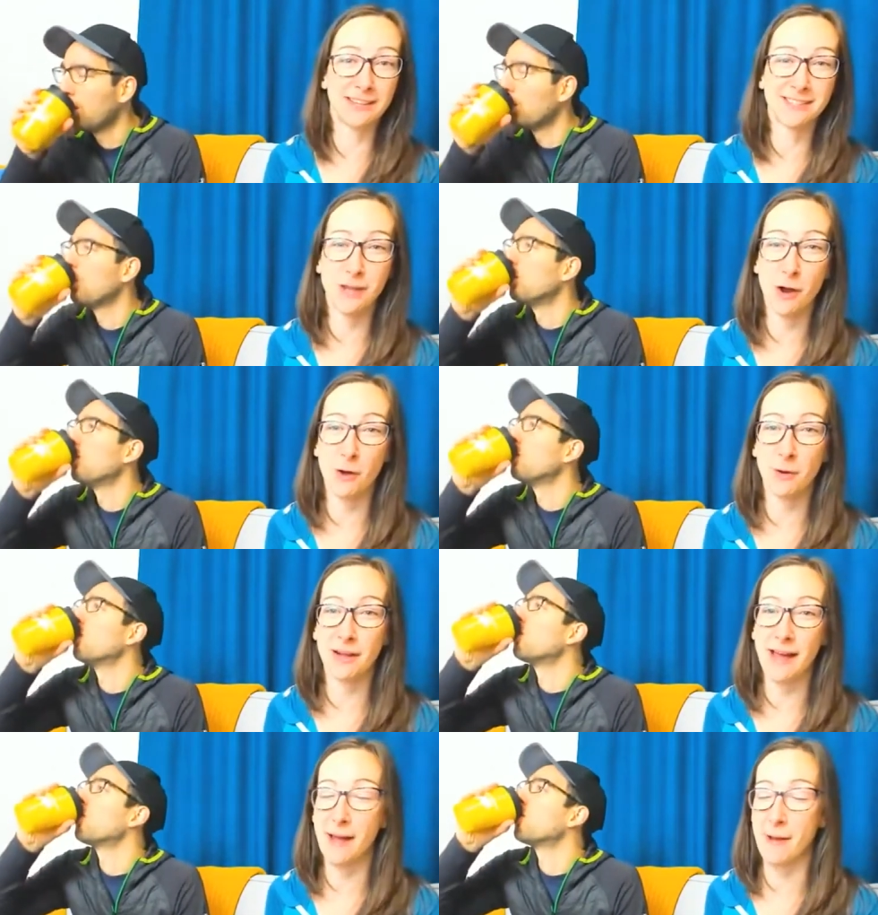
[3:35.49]
Speaker 1: So
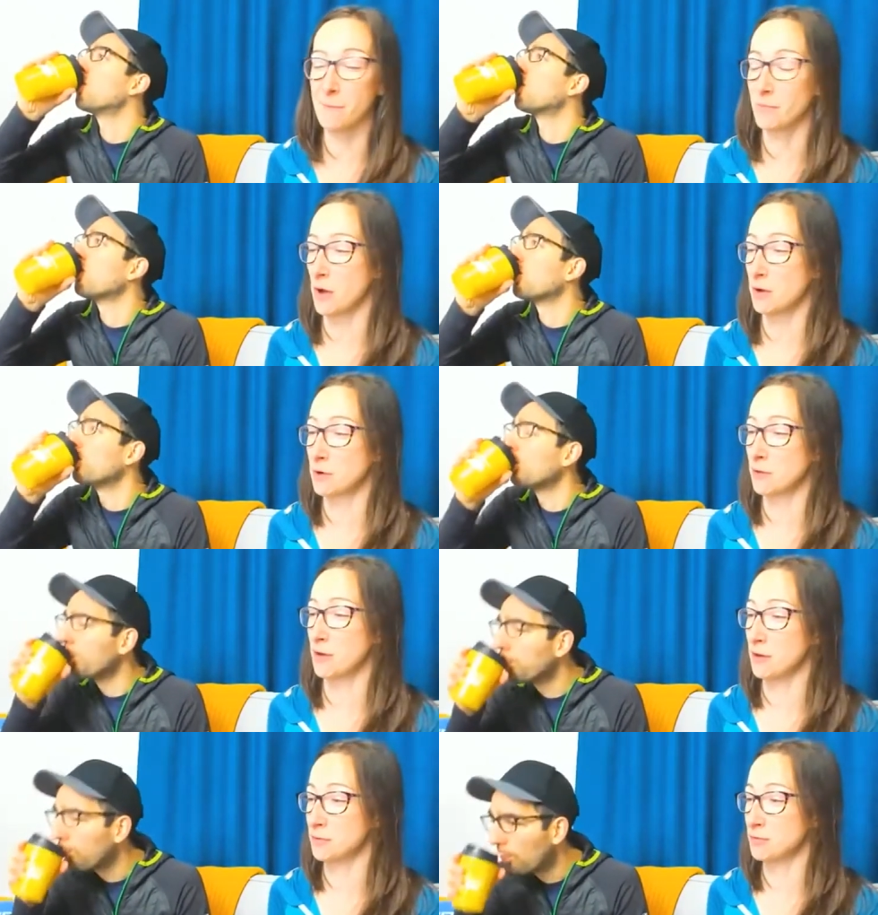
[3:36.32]
um,
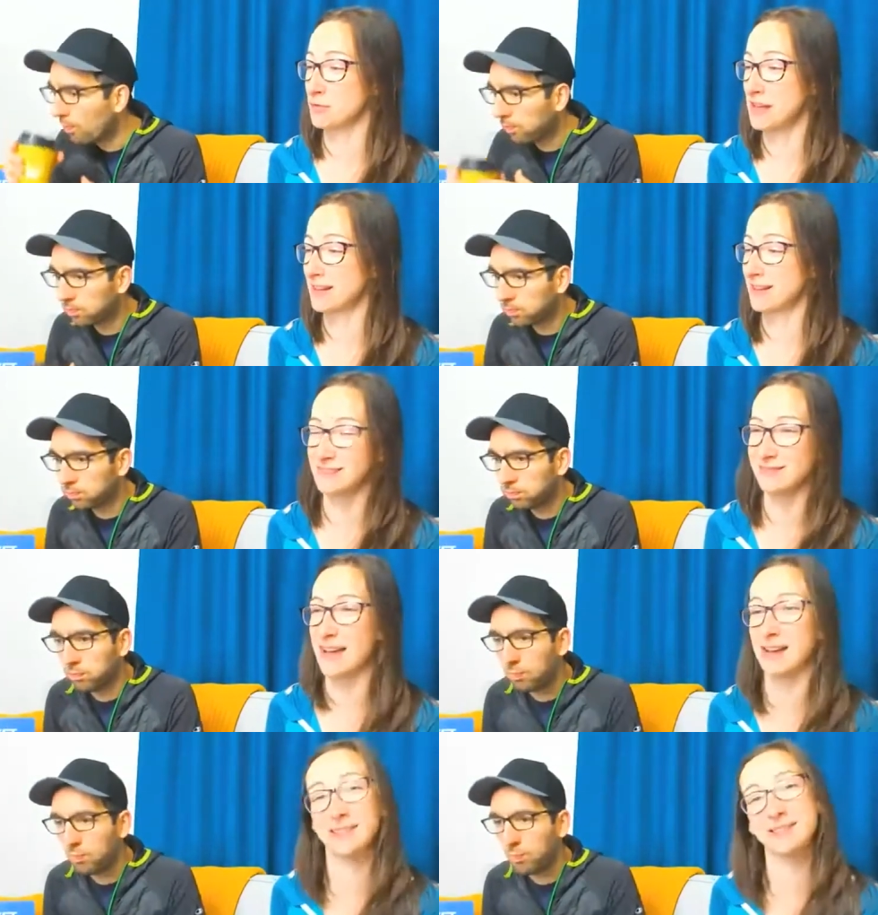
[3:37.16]
another thing
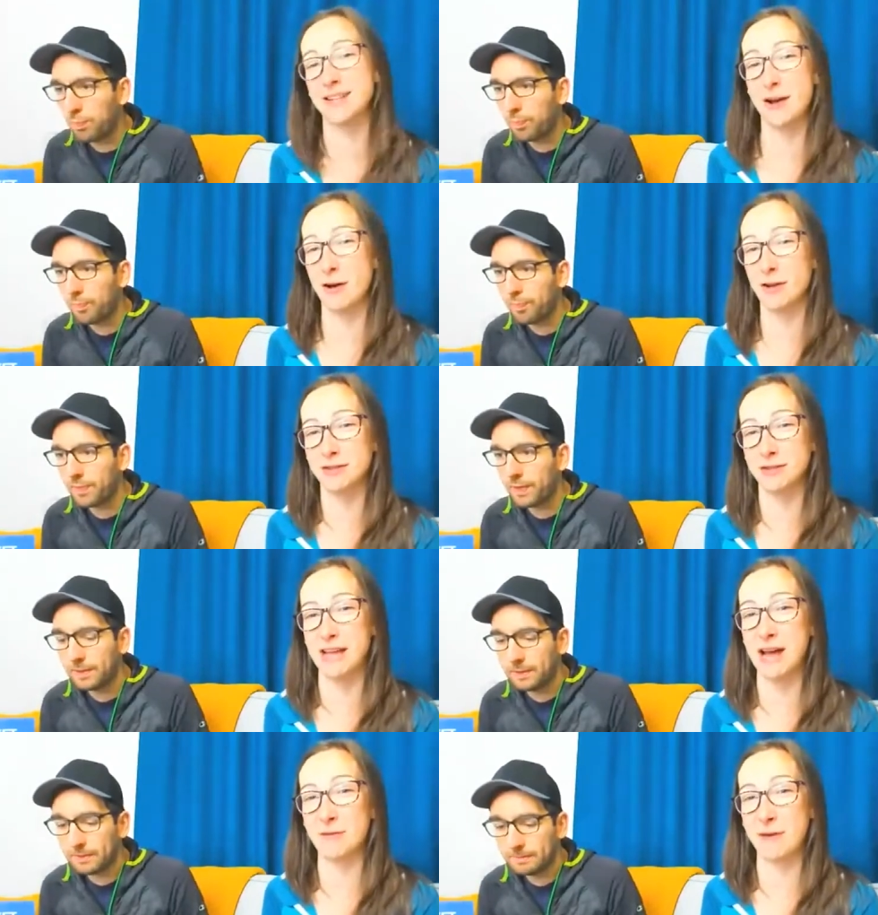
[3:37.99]
that uh, hostels
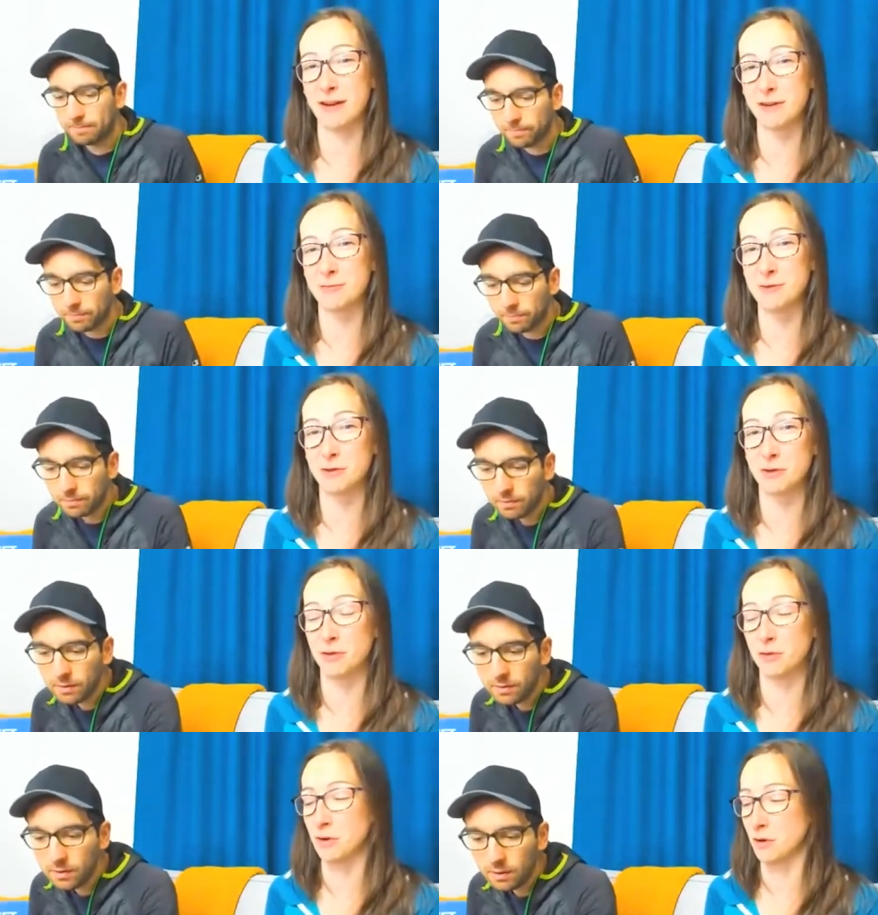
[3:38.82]
have are
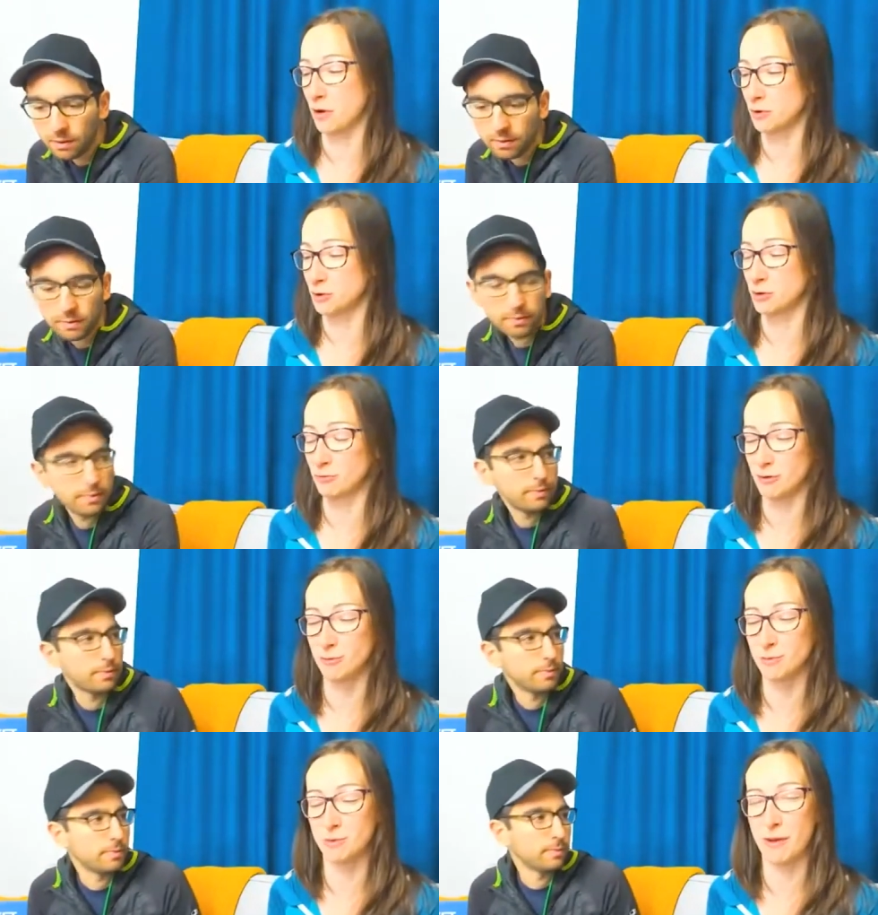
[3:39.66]
communal laundry
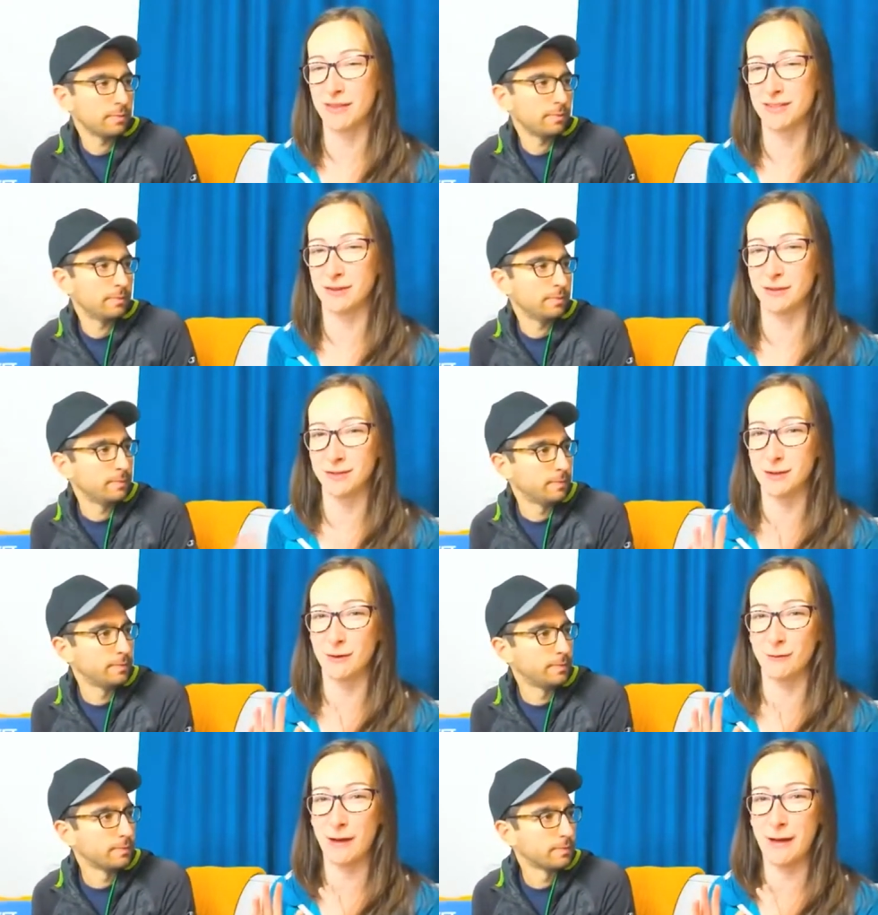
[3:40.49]
rooms where there's lots
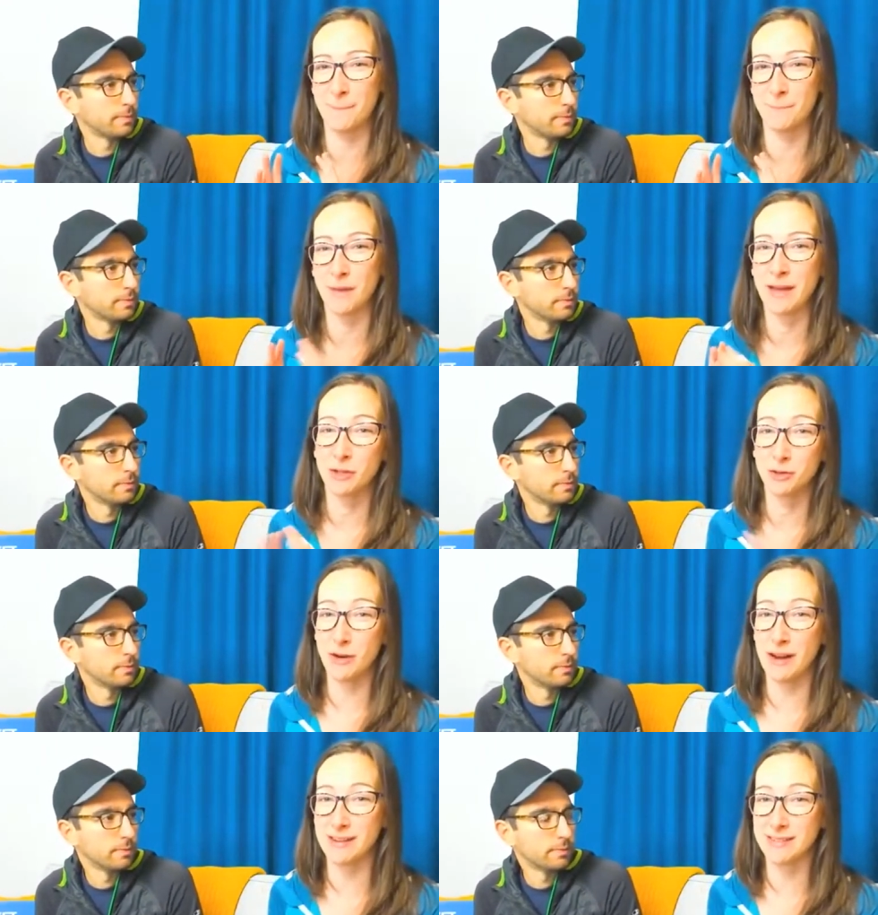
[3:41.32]
of um,
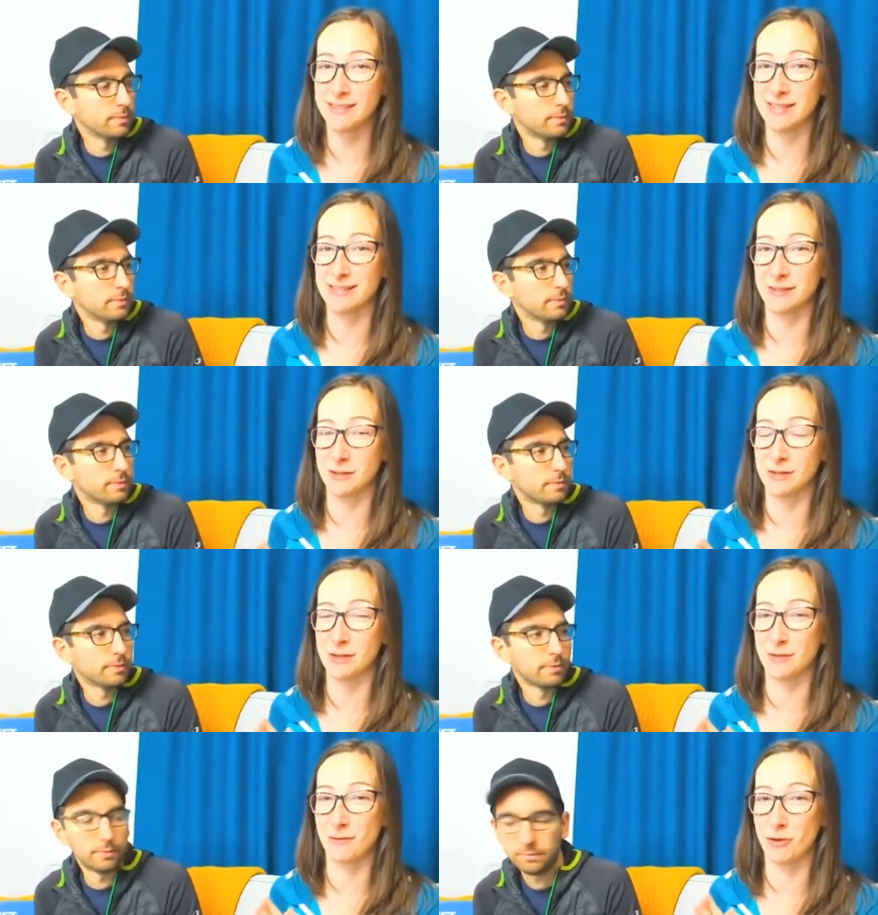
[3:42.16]
dryers, there's lots
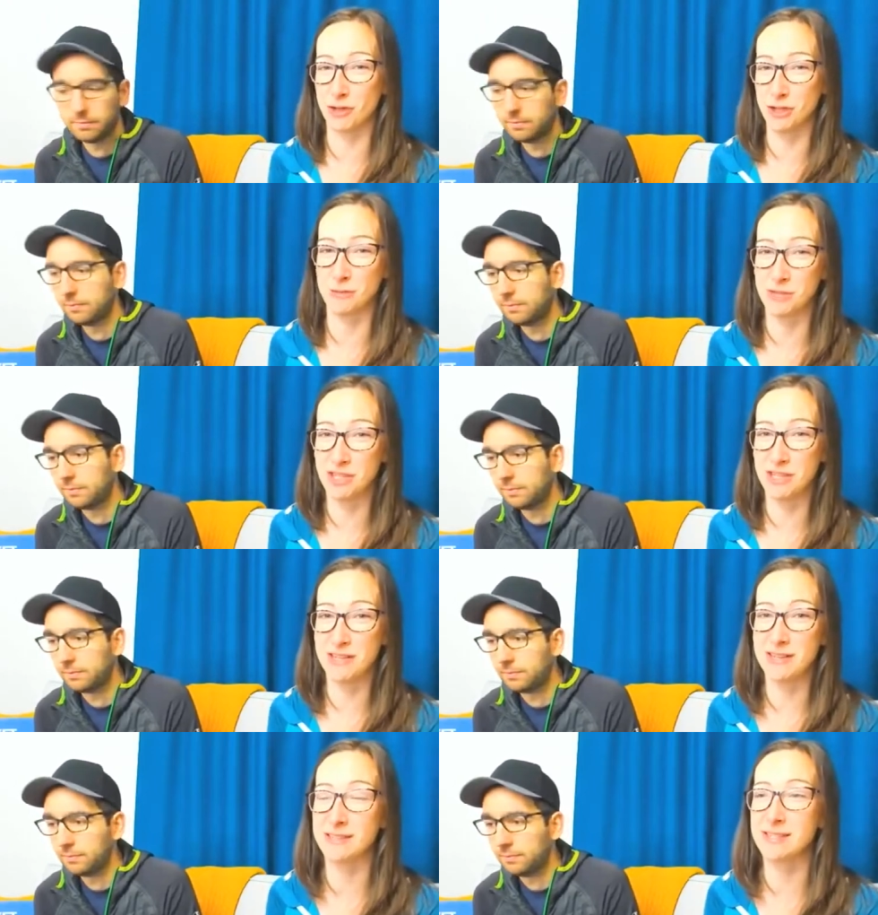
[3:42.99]
of washing
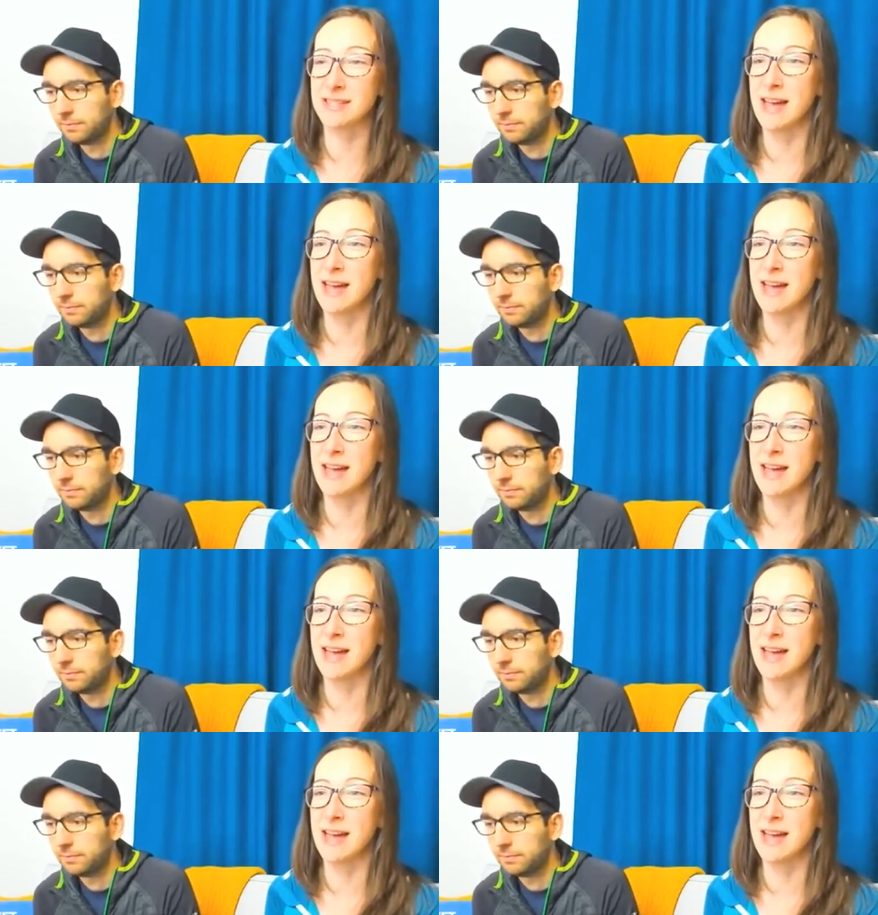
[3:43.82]
machines.